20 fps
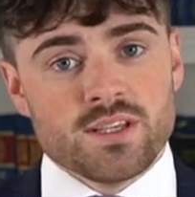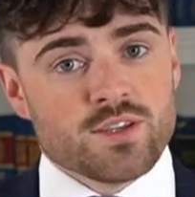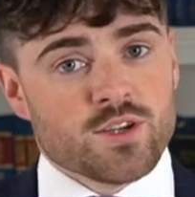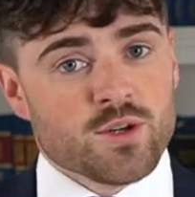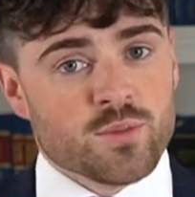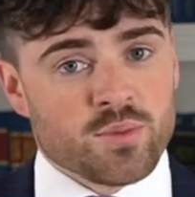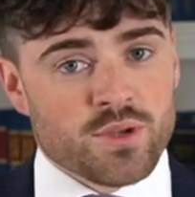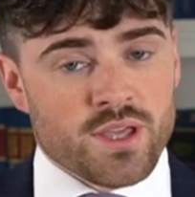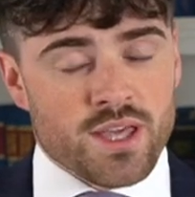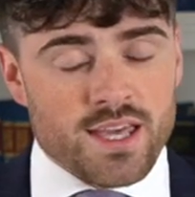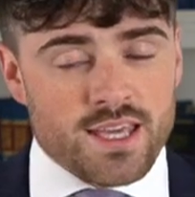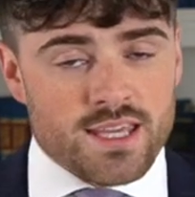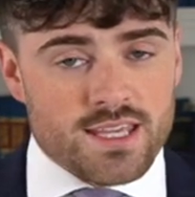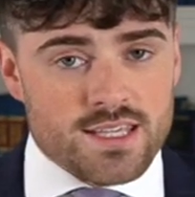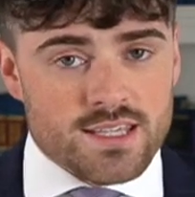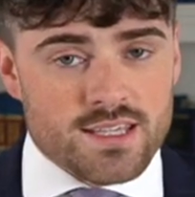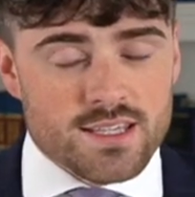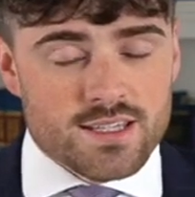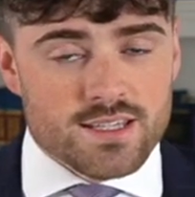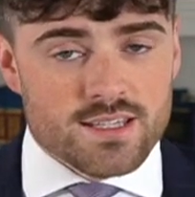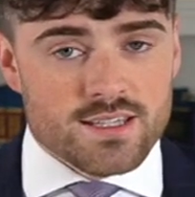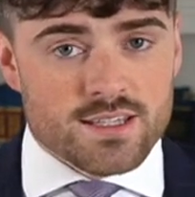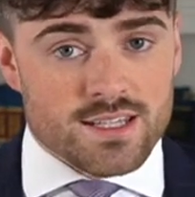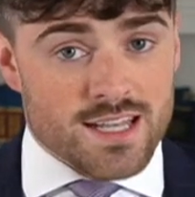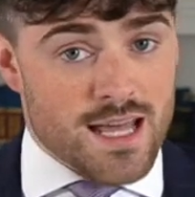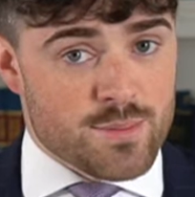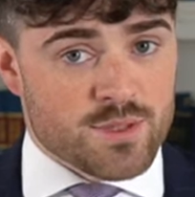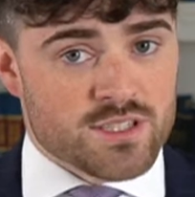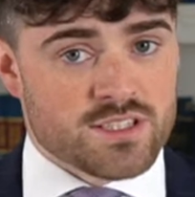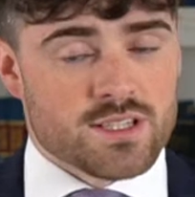could be a
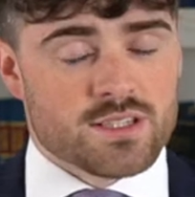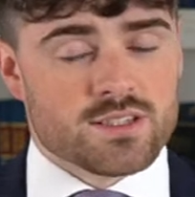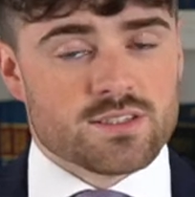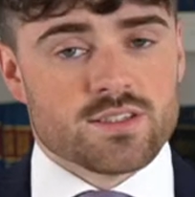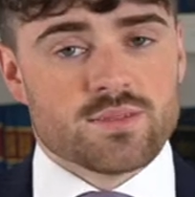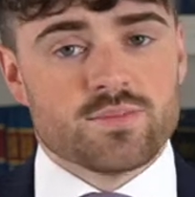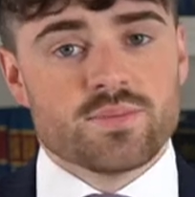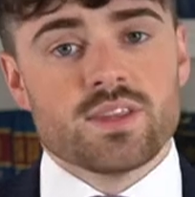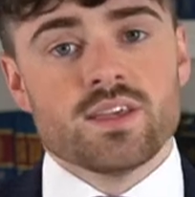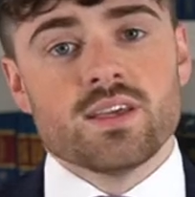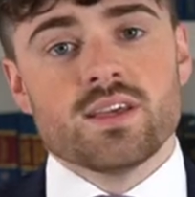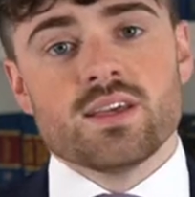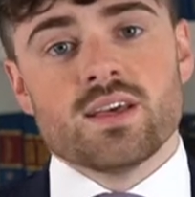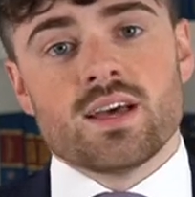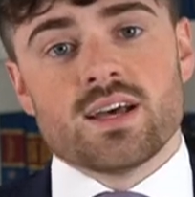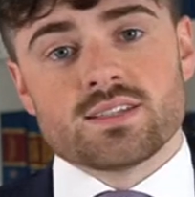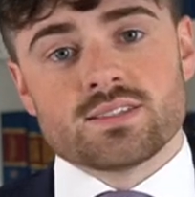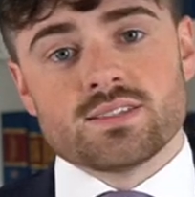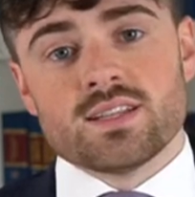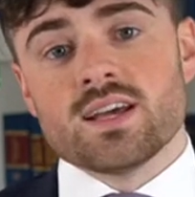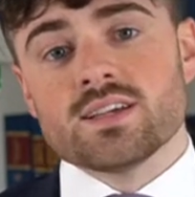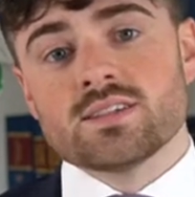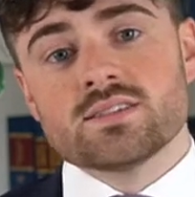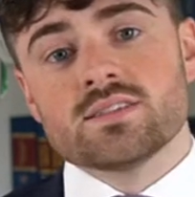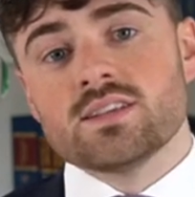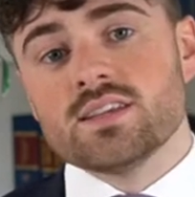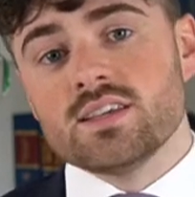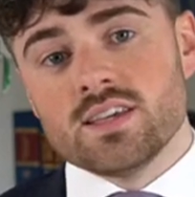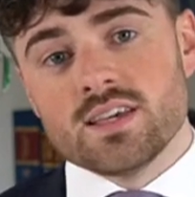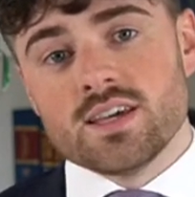lab assistant, has less
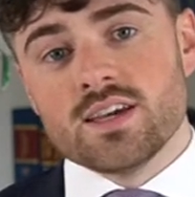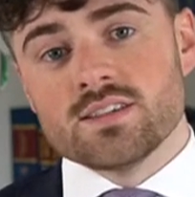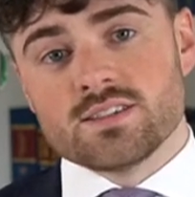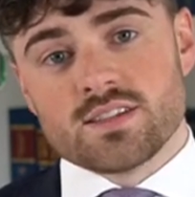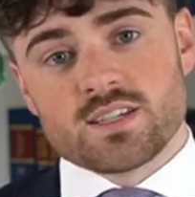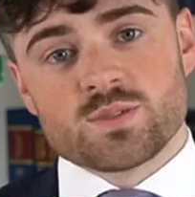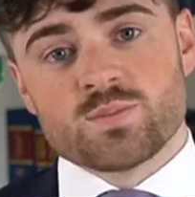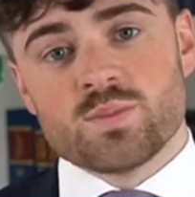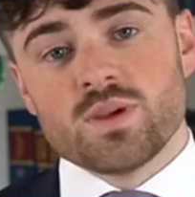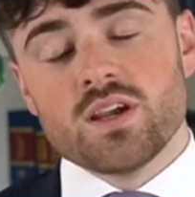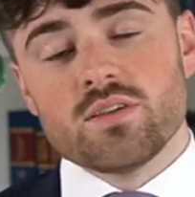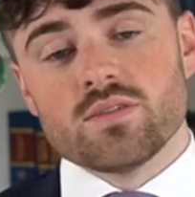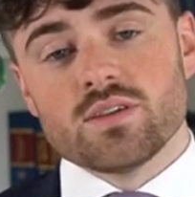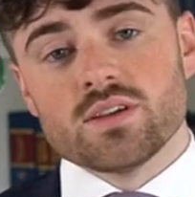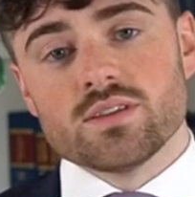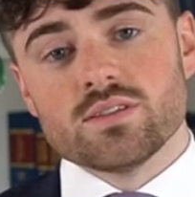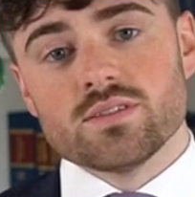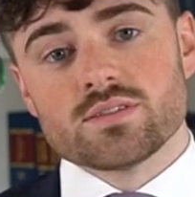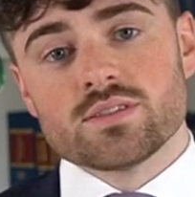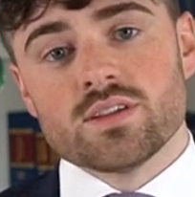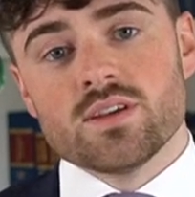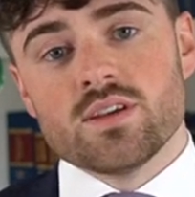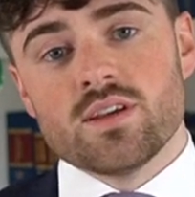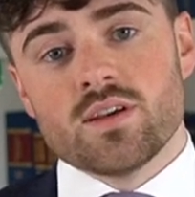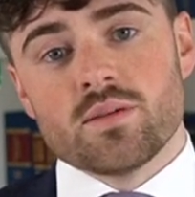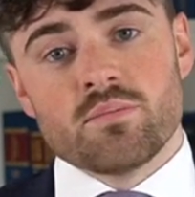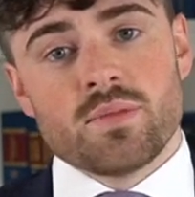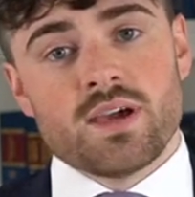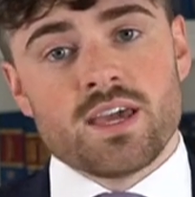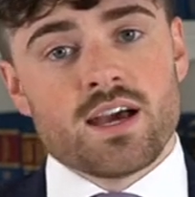than a year's experience
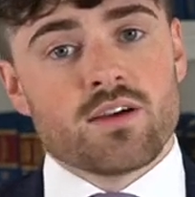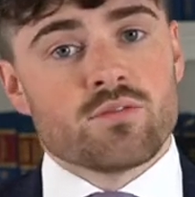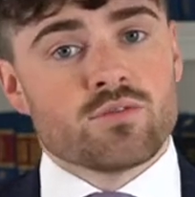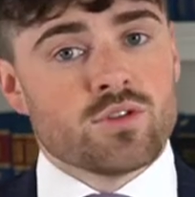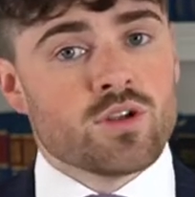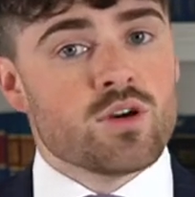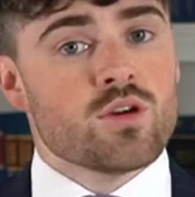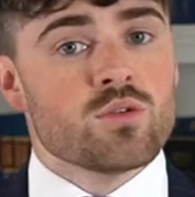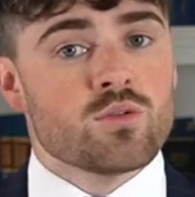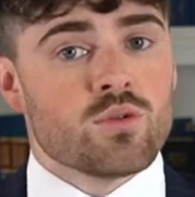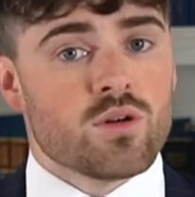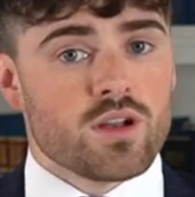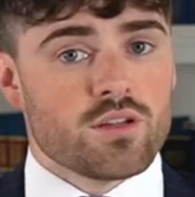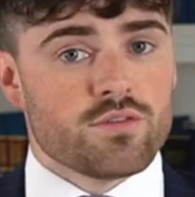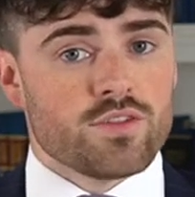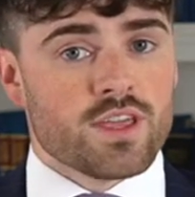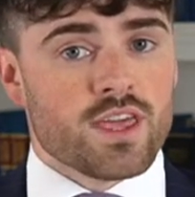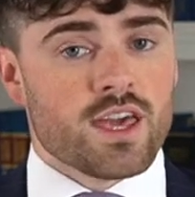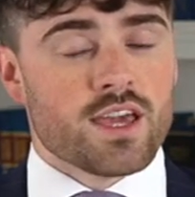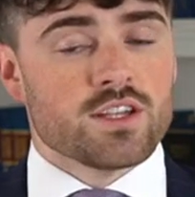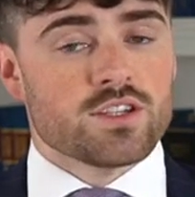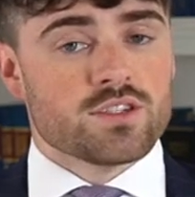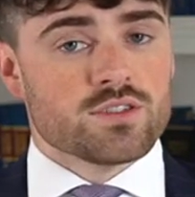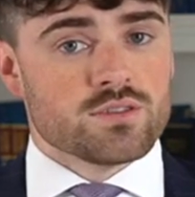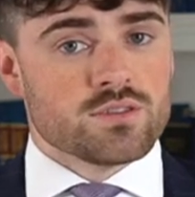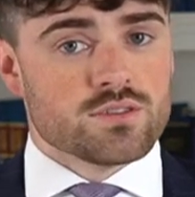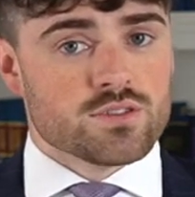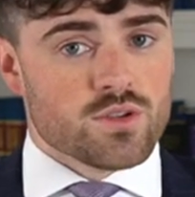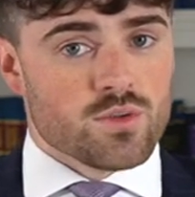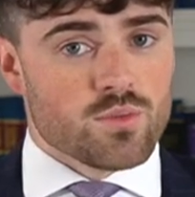and may have no
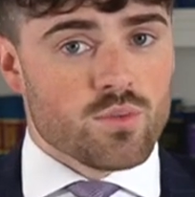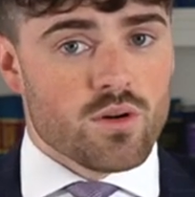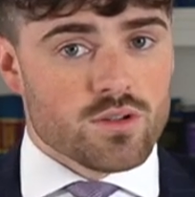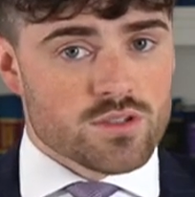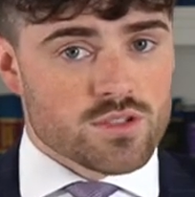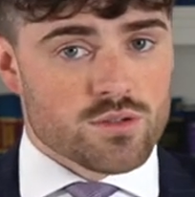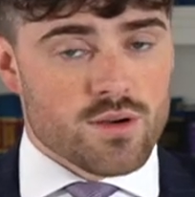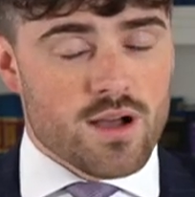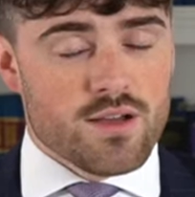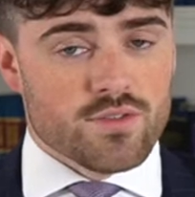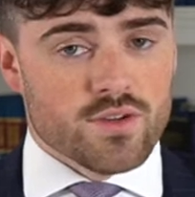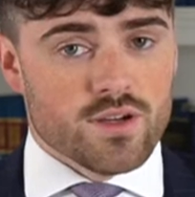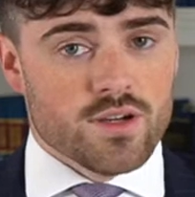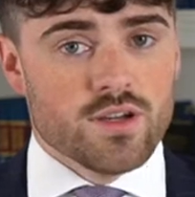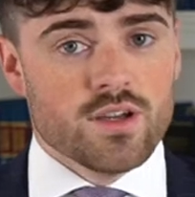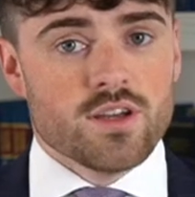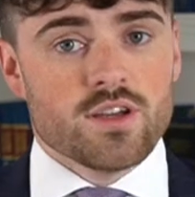qualifications whatsoever